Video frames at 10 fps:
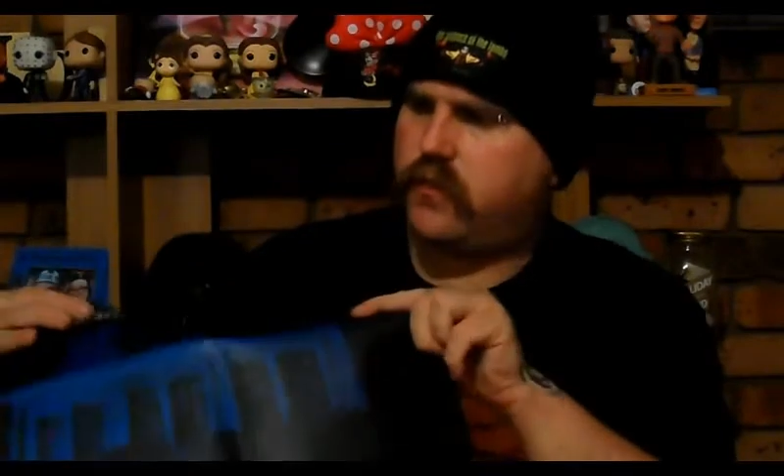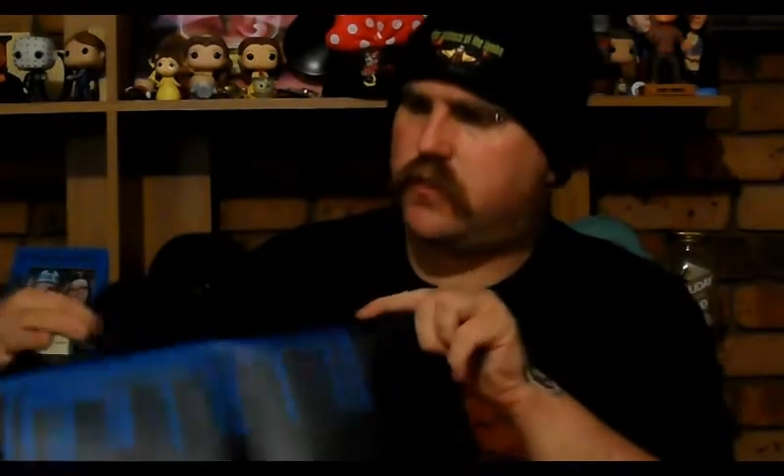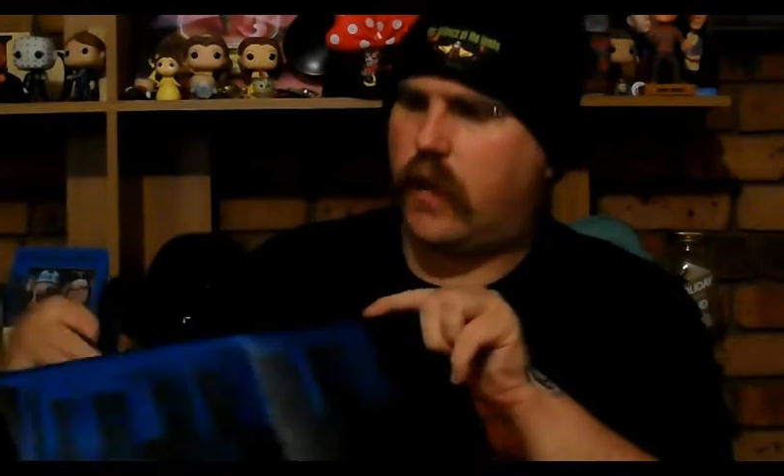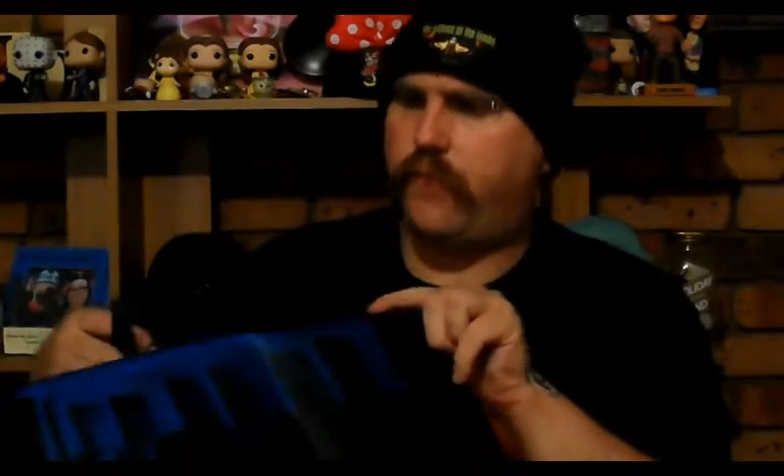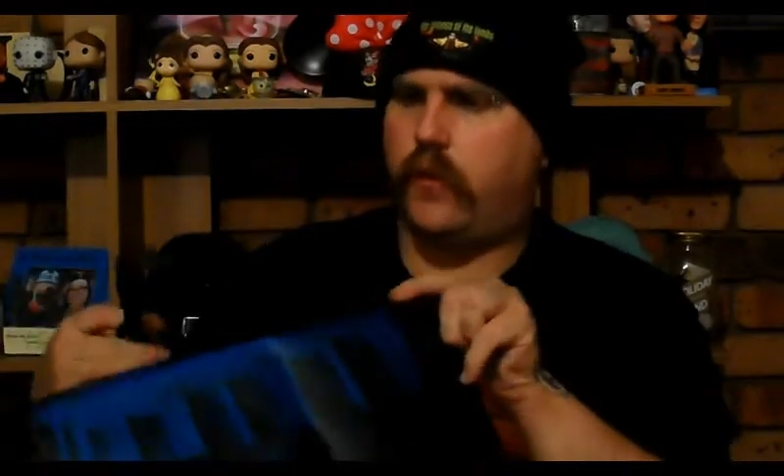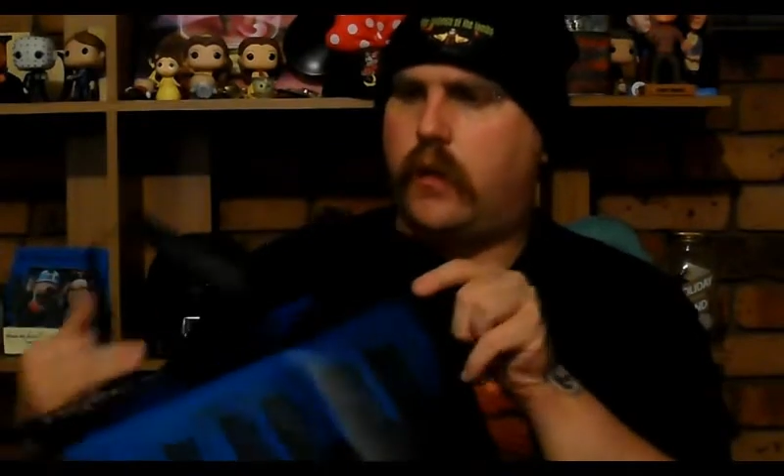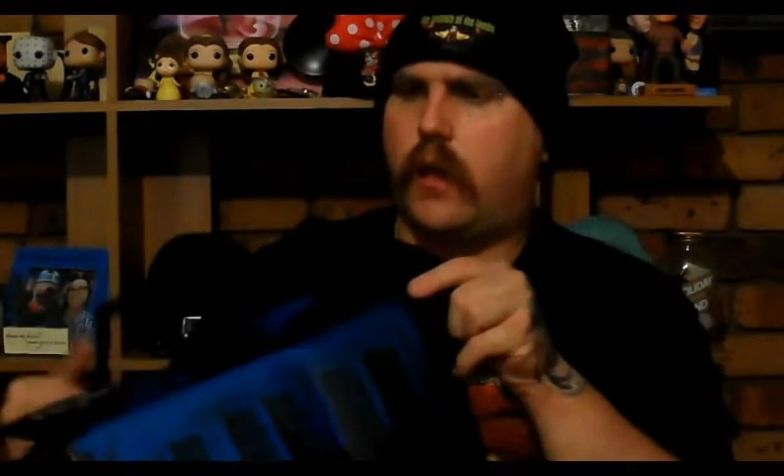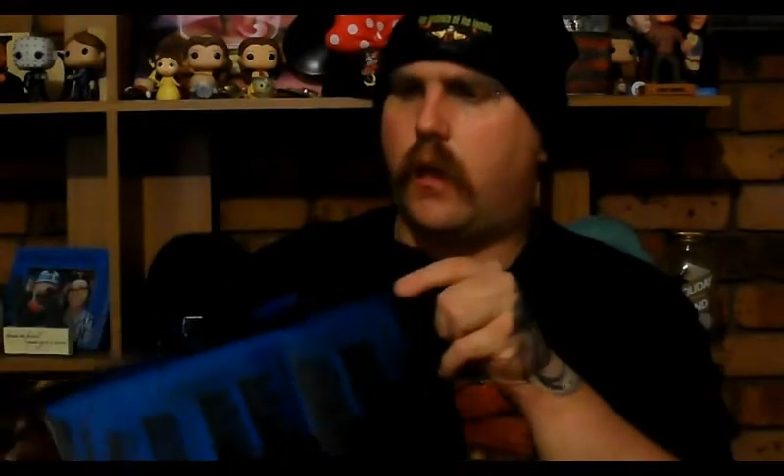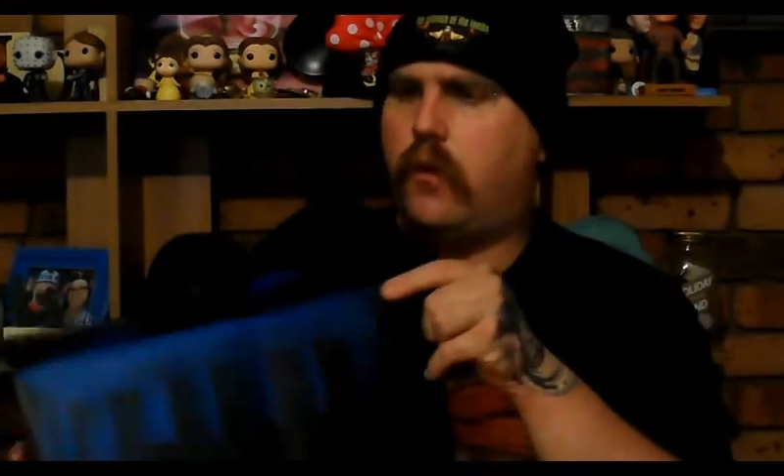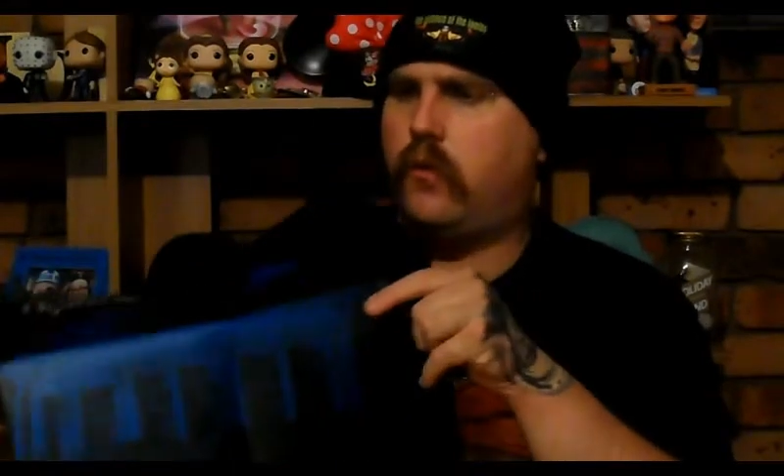stuff when I
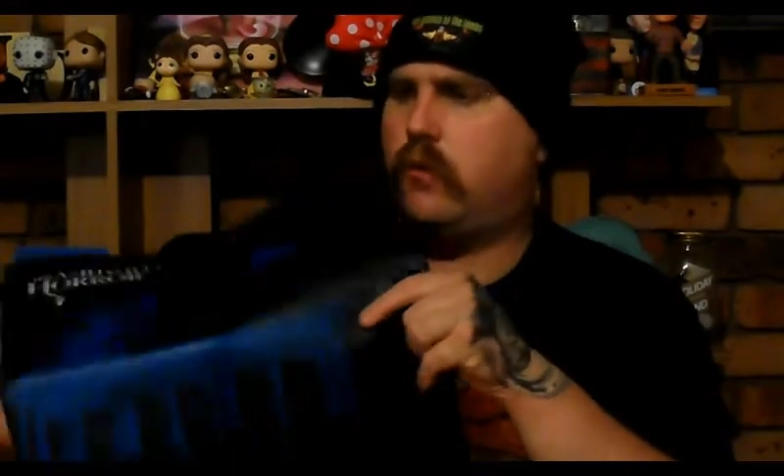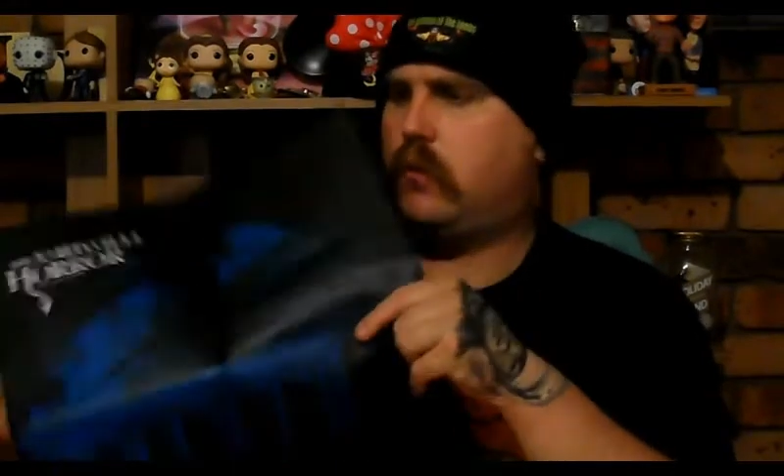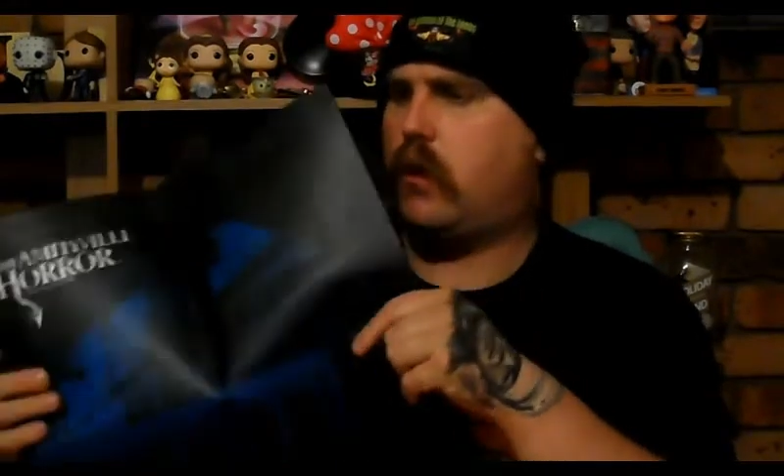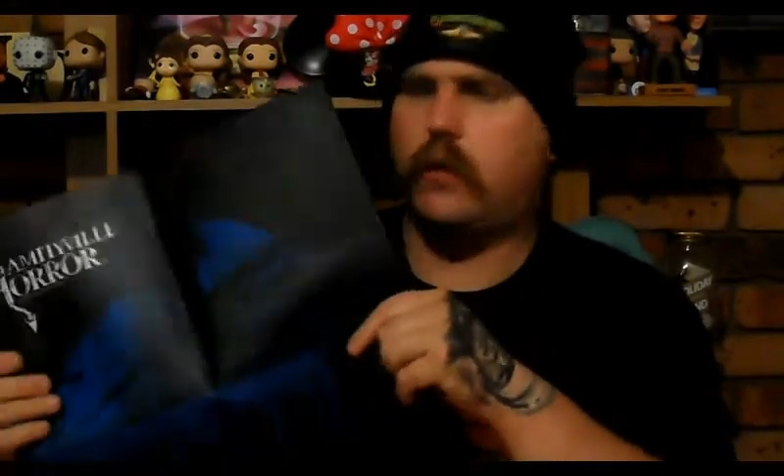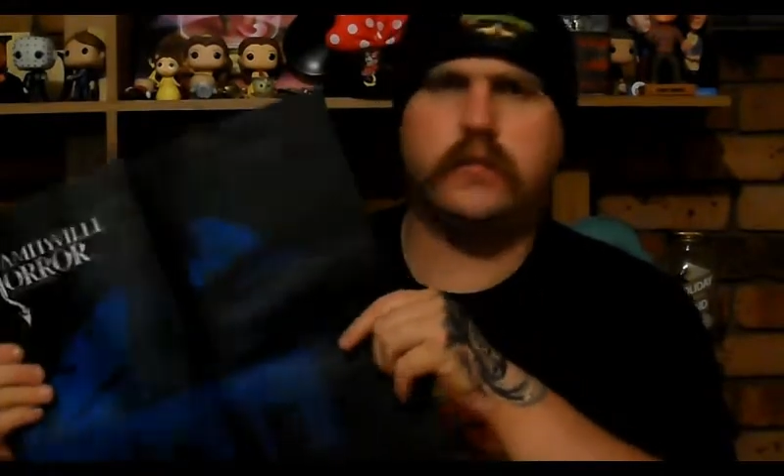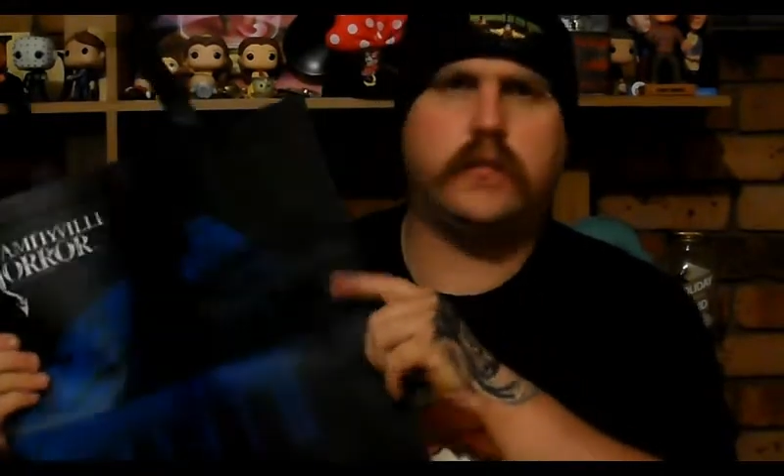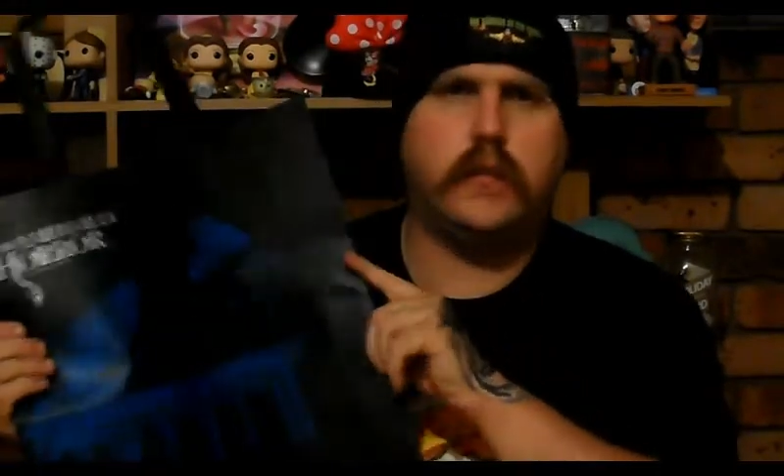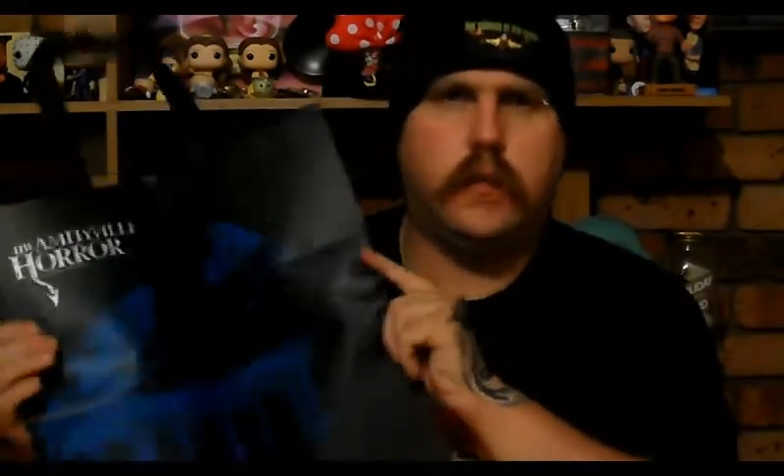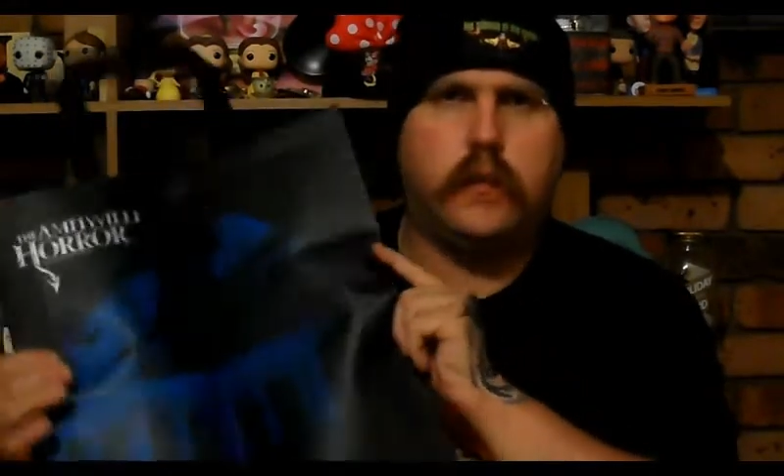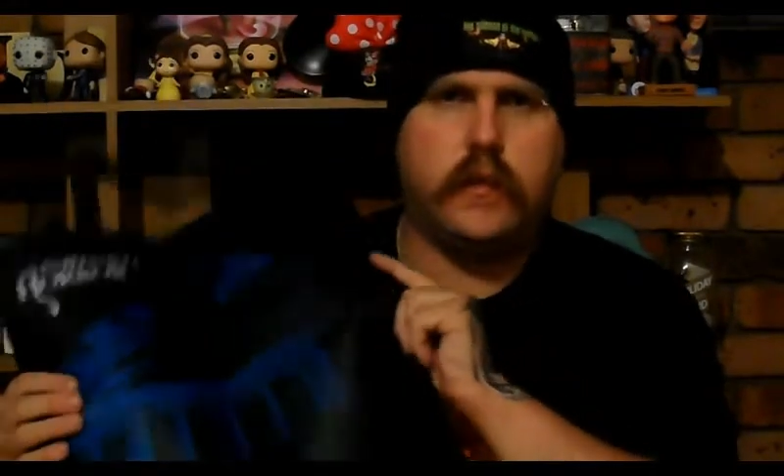go to
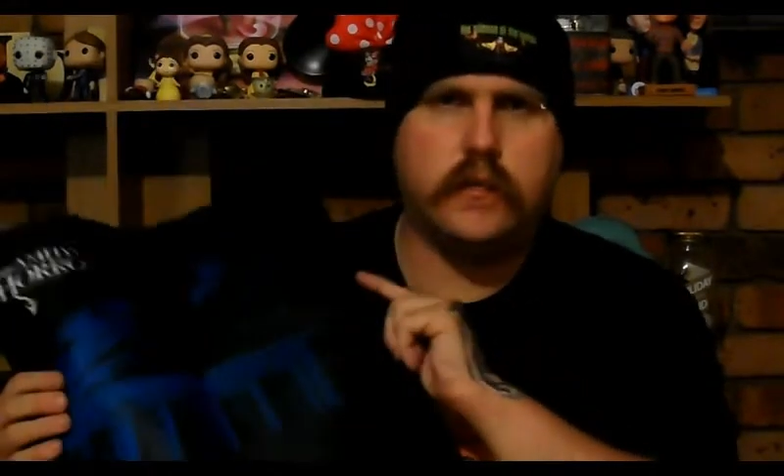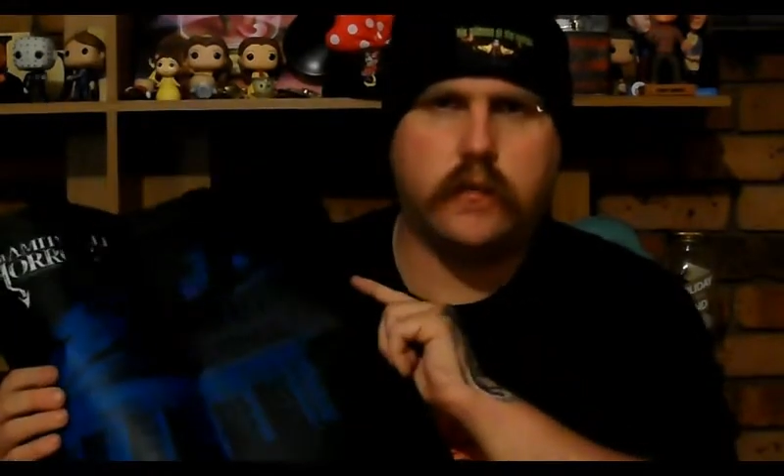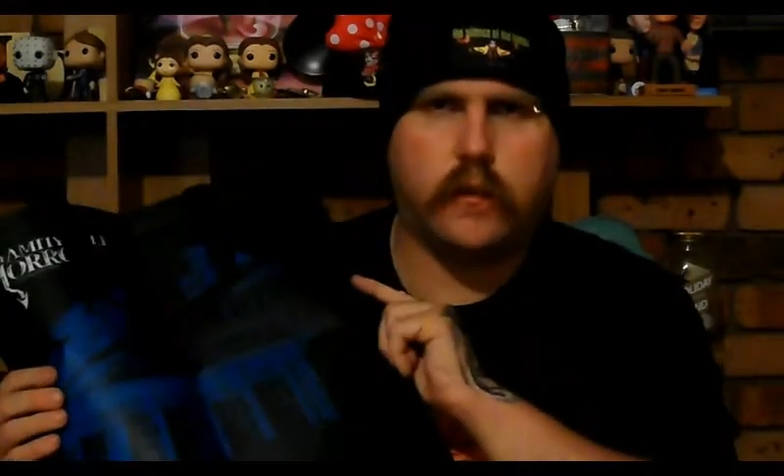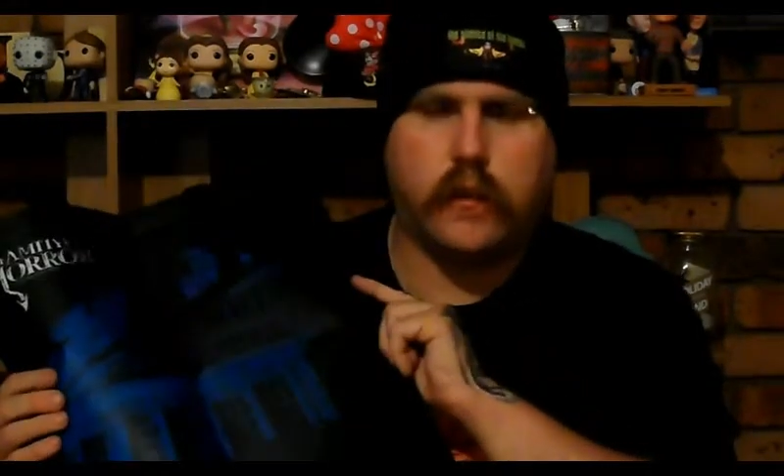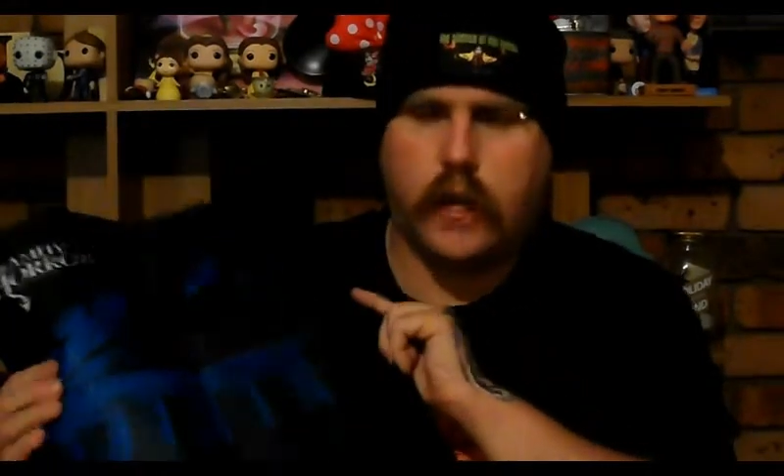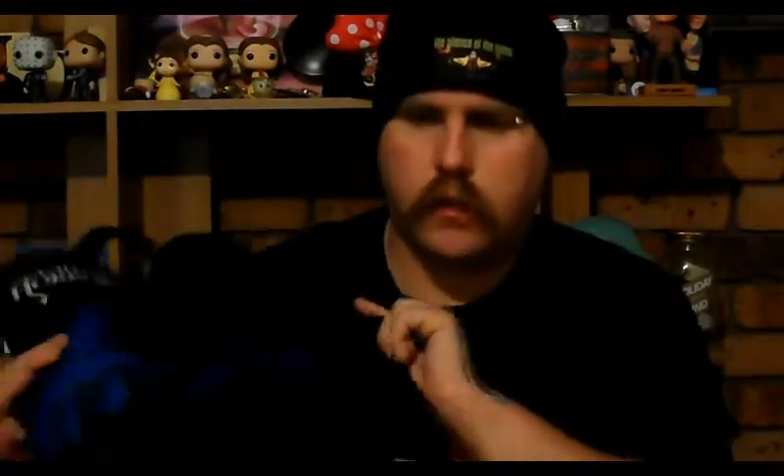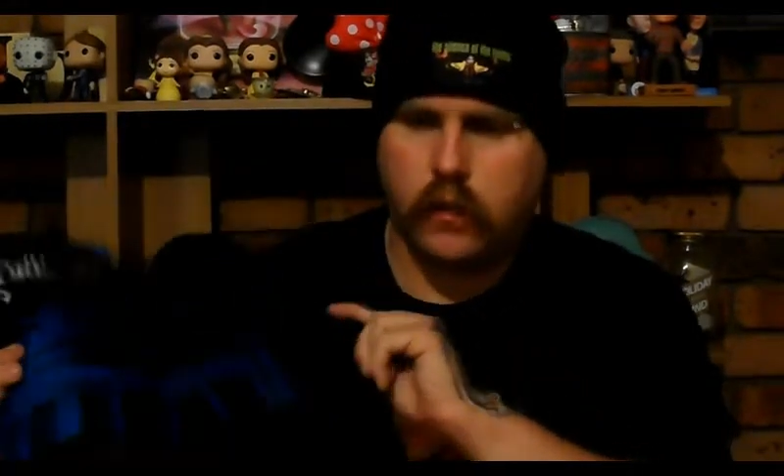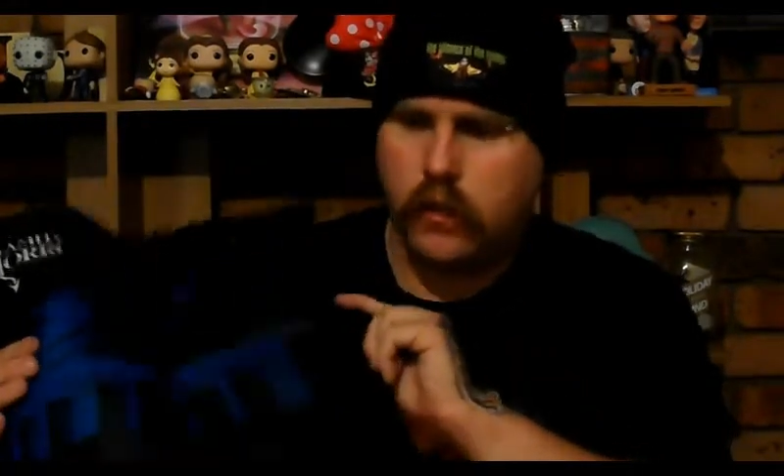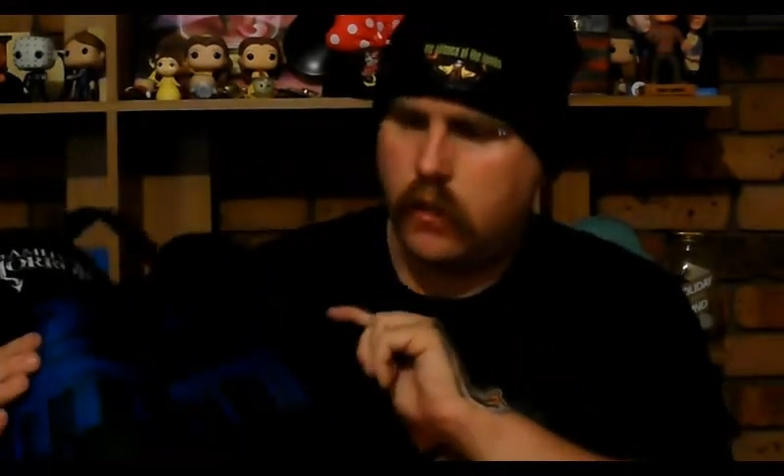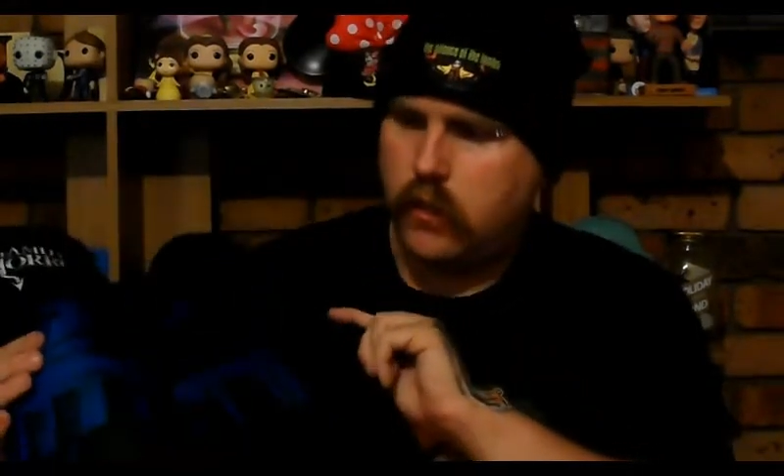Sydney and things like that.